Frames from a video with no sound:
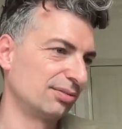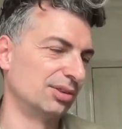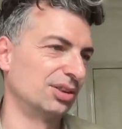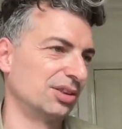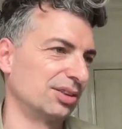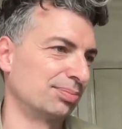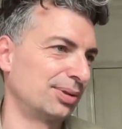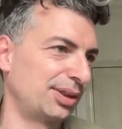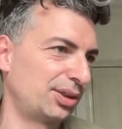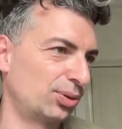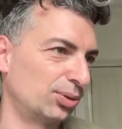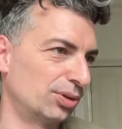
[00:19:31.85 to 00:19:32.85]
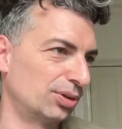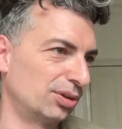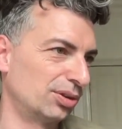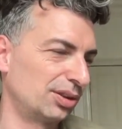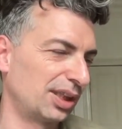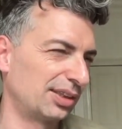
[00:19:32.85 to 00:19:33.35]
which is a pretty
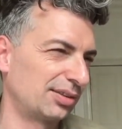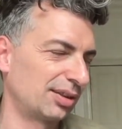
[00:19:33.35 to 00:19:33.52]
cool